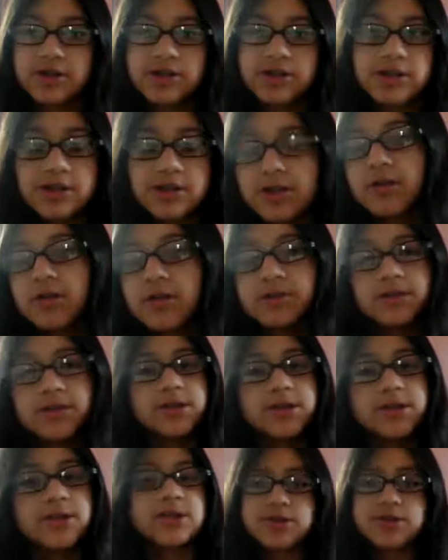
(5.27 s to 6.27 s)
Did not read
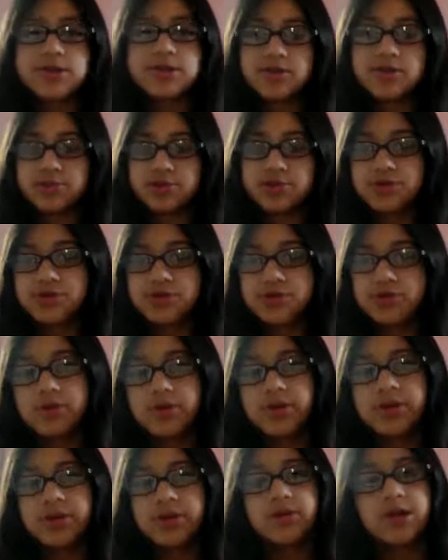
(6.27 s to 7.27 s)
the description, so
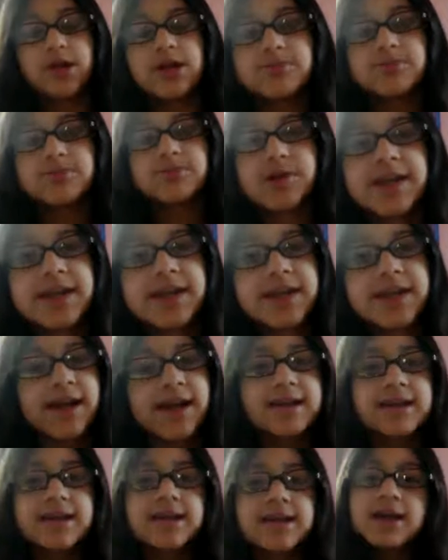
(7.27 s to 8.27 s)
here I am doing it
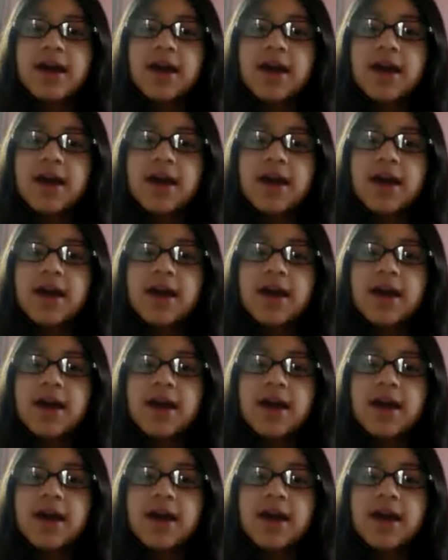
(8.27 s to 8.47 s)
again.